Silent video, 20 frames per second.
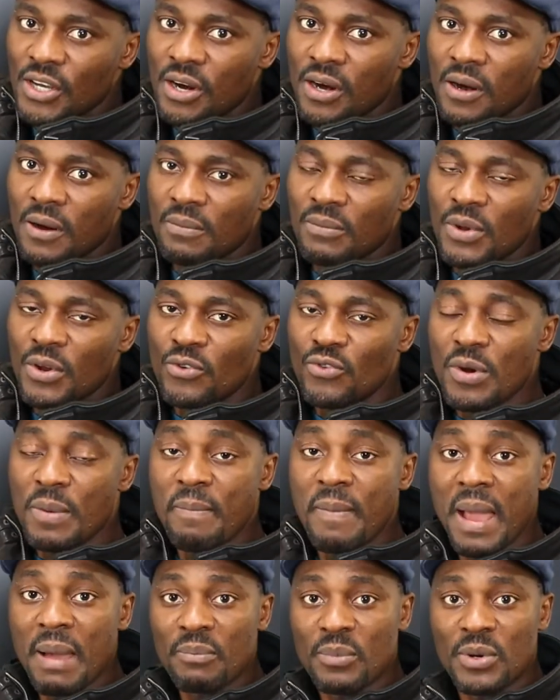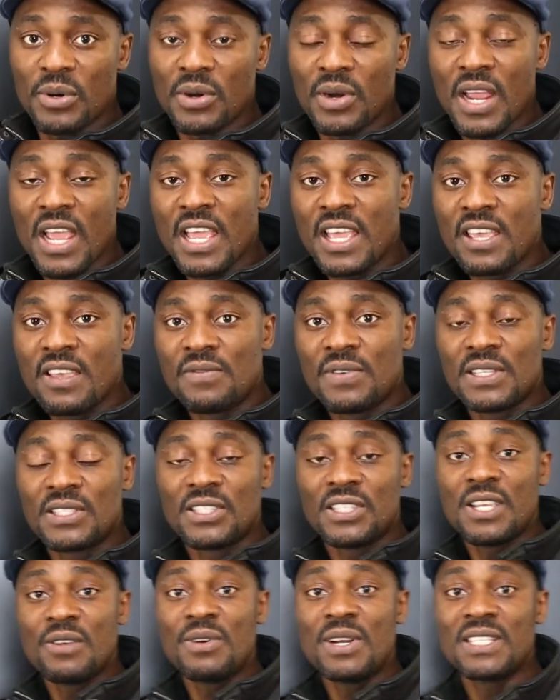term. Remember, if a
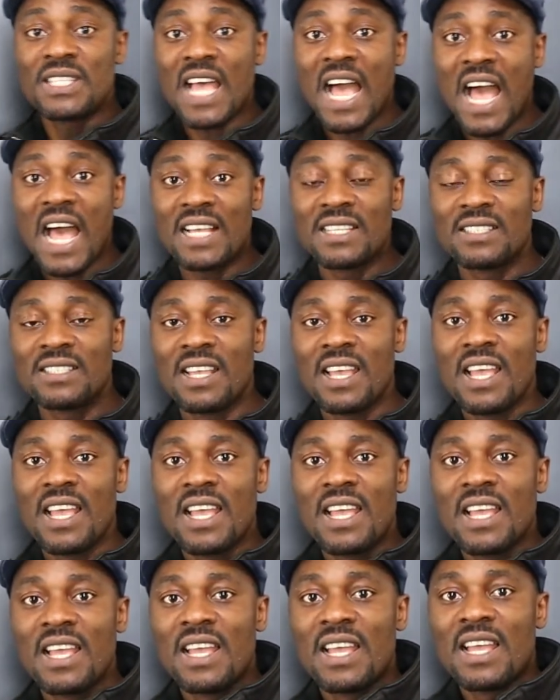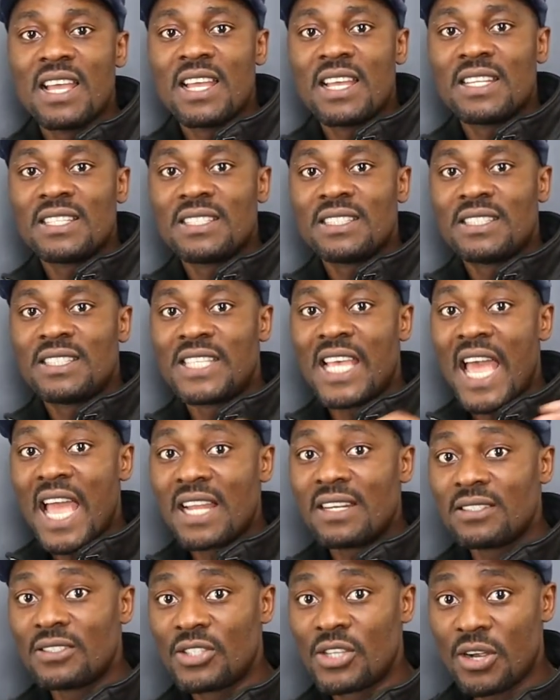series has
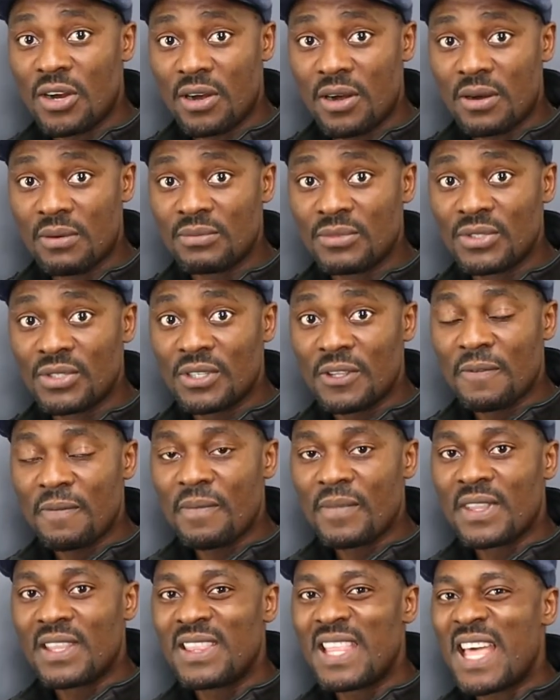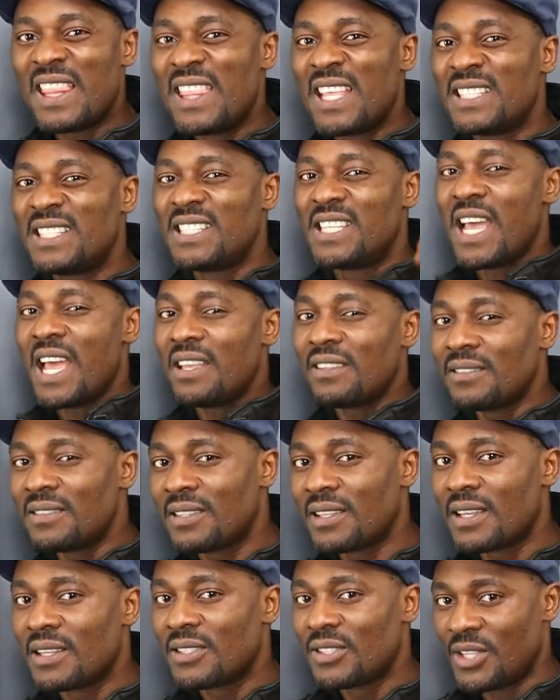10 terms, then the 10th
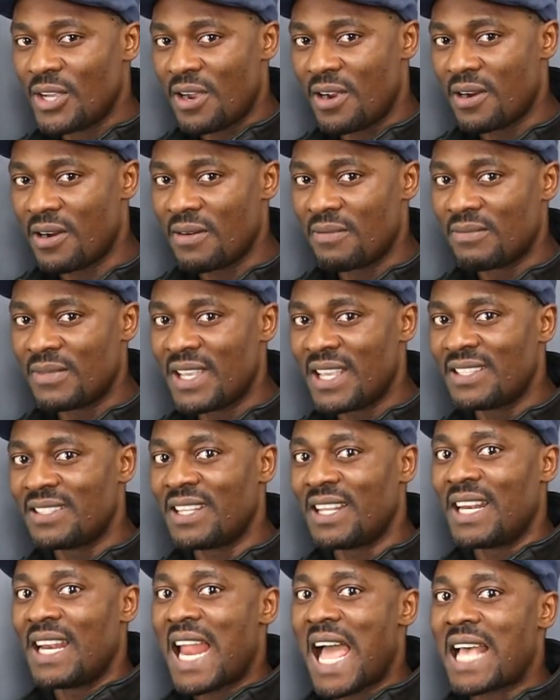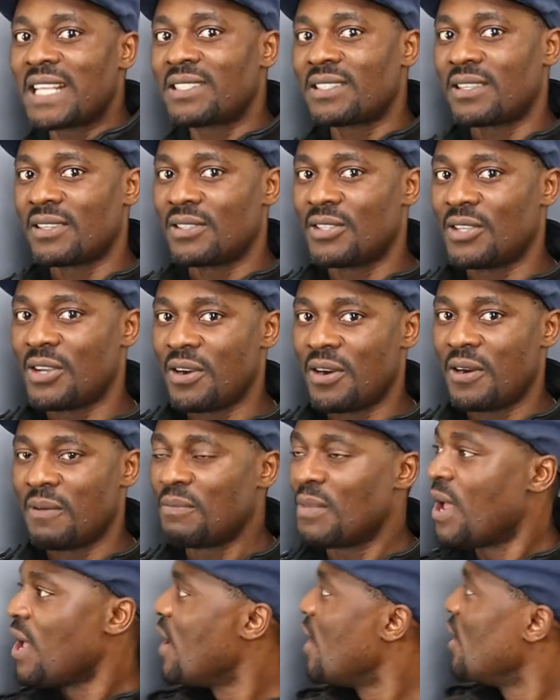term is the last term.